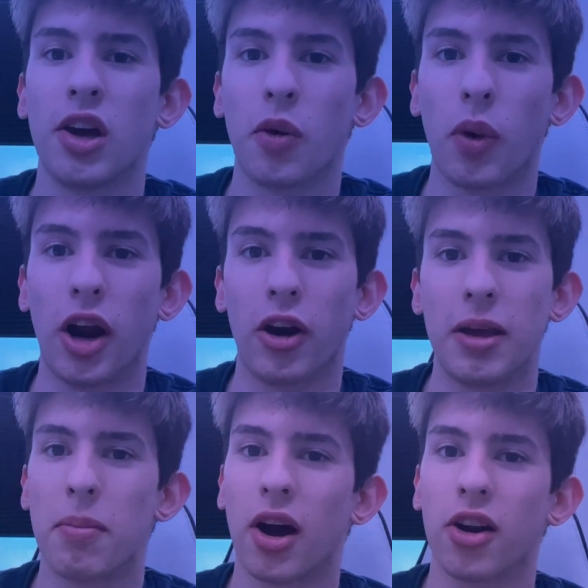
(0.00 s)
where
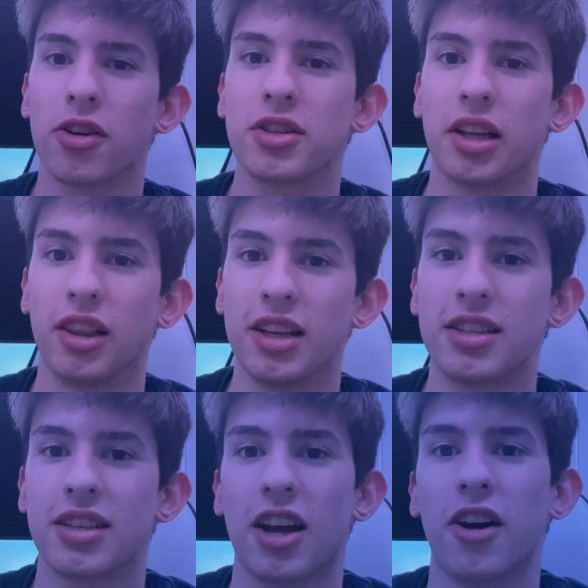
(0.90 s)
it monitors a
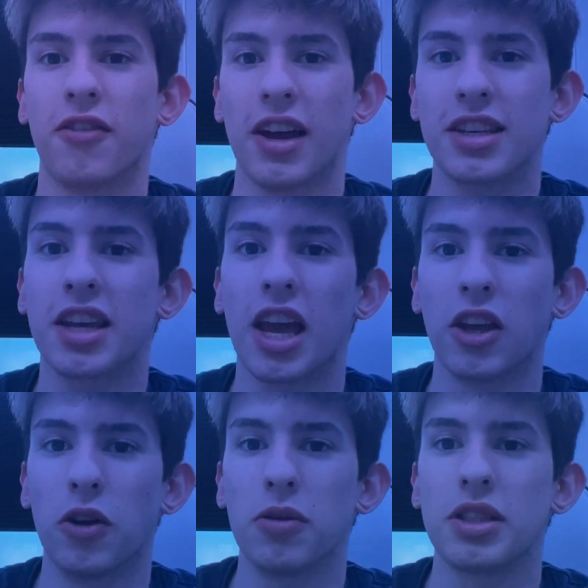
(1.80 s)
list of
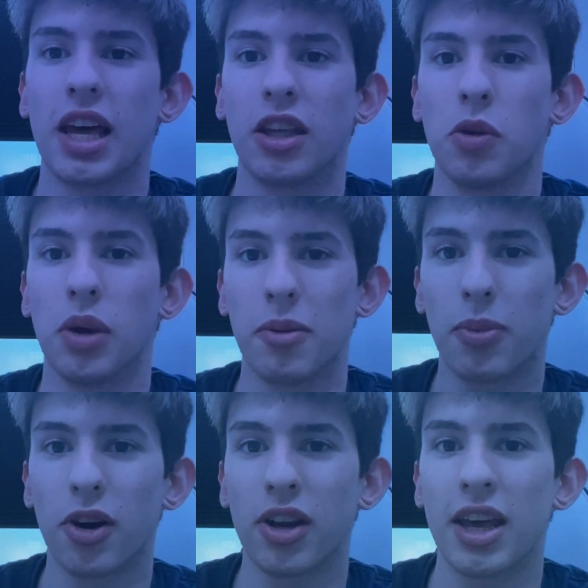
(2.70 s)
SKUs that you input,